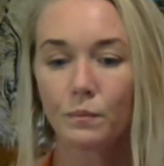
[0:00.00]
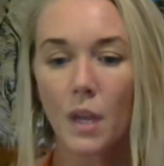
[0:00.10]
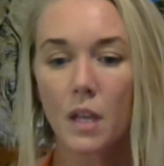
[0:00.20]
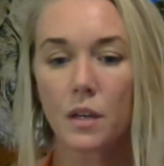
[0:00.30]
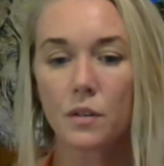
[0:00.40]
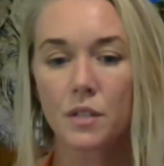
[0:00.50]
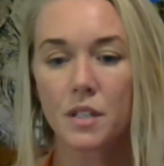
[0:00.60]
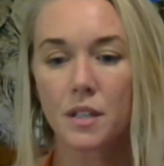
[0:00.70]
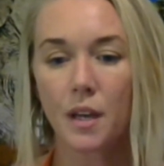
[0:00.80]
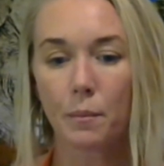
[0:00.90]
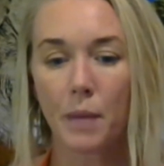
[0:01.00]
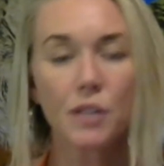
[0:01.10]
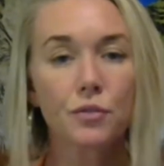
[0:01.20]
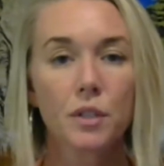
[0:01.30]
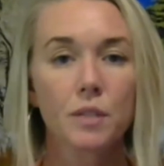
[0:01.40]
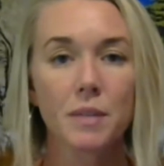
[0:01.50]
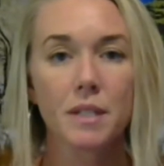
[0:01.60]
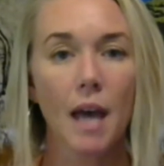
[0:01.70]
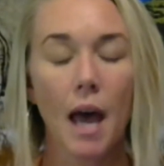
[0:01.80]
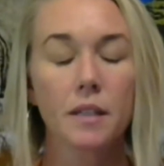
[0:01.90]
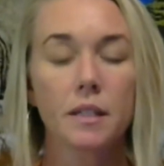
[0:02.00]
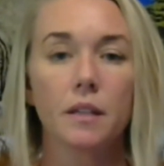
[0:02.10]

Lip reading: there's this matrix mentality.